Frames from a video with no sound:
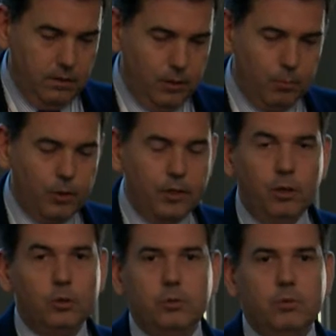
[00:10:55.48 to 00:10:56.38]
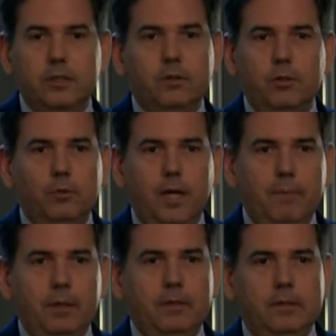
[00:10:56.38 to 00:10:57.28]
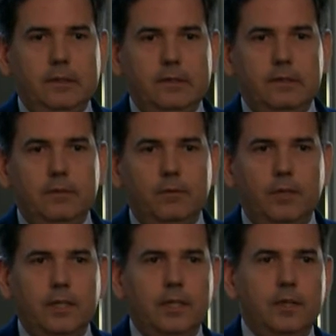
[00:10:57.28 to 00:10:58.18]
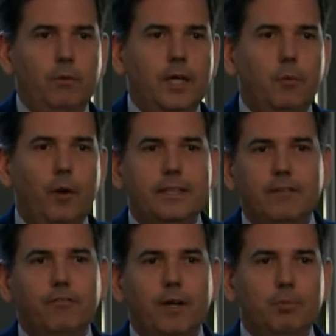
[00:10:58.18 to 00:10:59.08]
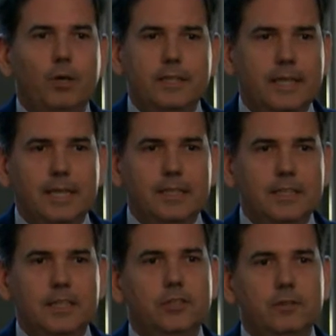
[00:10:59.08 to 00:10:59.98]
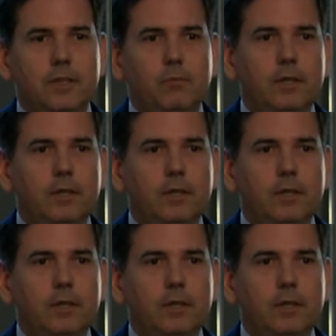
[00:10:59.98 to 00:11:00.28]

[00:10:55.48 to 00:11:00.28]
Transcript: nobody knows what is going to happen, and we are waiting for a political decision. And